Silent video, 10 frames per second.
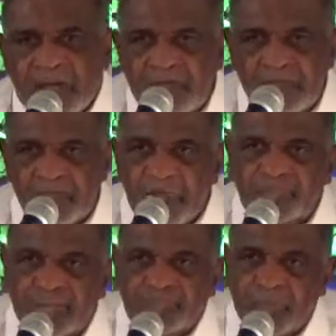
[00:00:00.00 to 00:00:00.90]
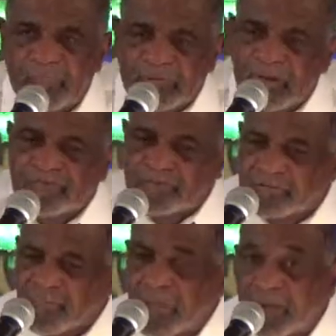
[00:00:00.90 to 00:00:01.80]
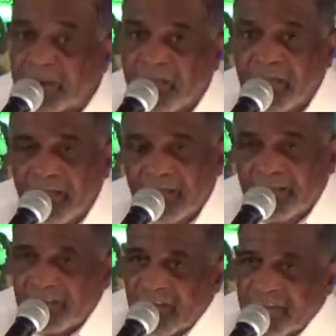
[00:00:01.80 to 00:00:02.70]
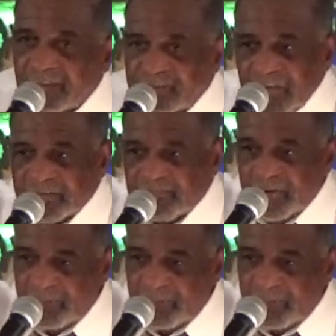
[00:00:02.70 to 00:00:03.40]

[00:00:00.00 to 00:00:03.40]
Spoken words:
done messed us up and did us this way, and so I get a chance to put